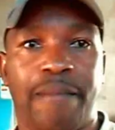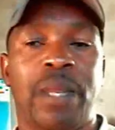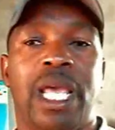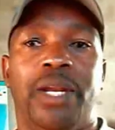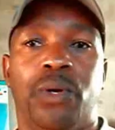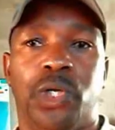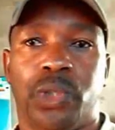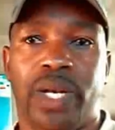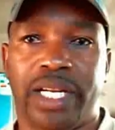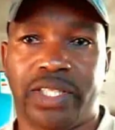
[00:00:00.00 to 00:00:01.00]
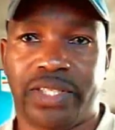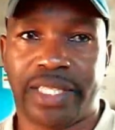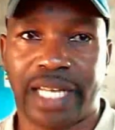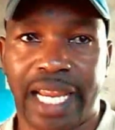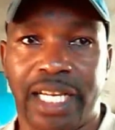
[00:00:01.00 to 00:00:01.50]
and also like
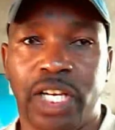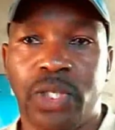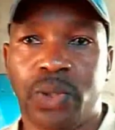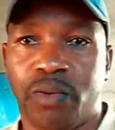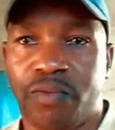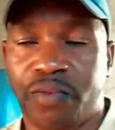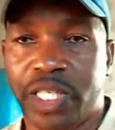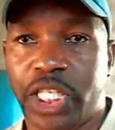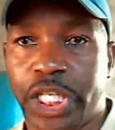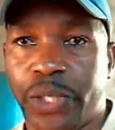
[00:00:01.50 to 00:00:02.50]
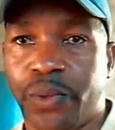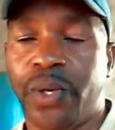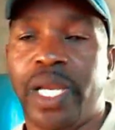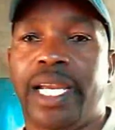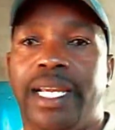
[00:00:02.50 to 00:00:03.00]
trying to fit you
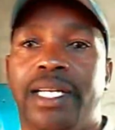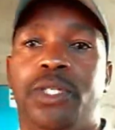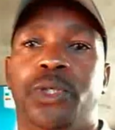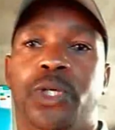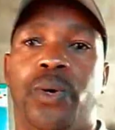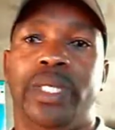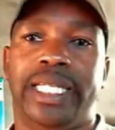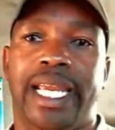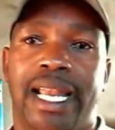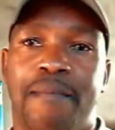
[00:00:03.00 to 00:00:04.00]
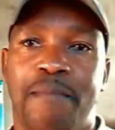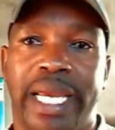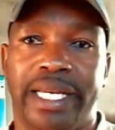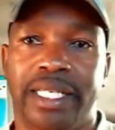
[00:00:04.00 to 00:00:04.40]
into your tailor-made